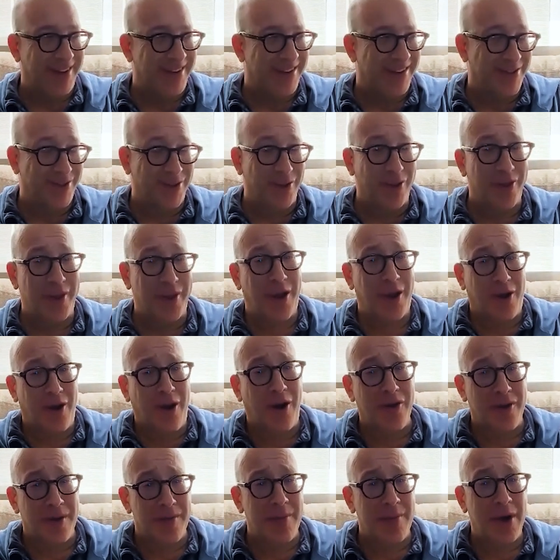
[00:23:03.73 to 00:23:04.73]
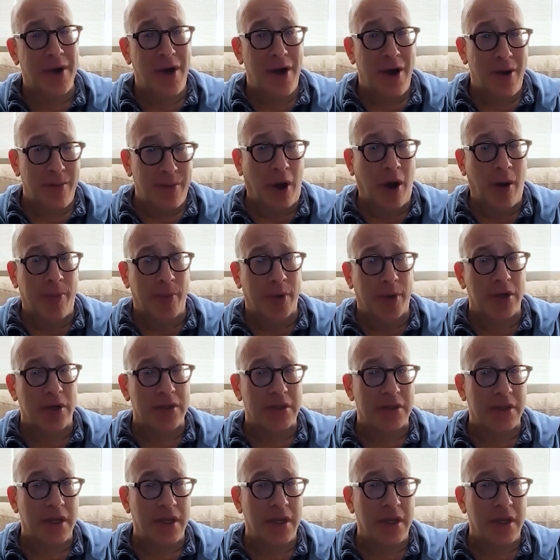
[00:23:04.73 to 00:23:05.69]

So they call them paupers.